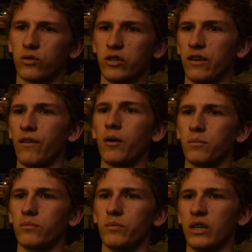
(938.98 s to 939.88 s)
give
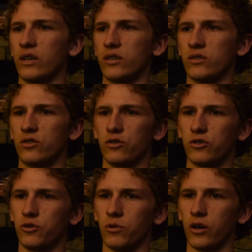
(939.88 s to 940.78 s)
up because you're
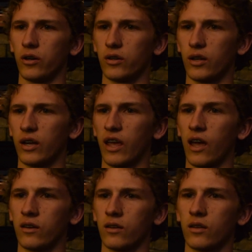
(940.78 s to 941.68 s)
too hurt
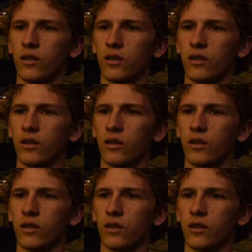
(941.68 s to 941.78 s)
again,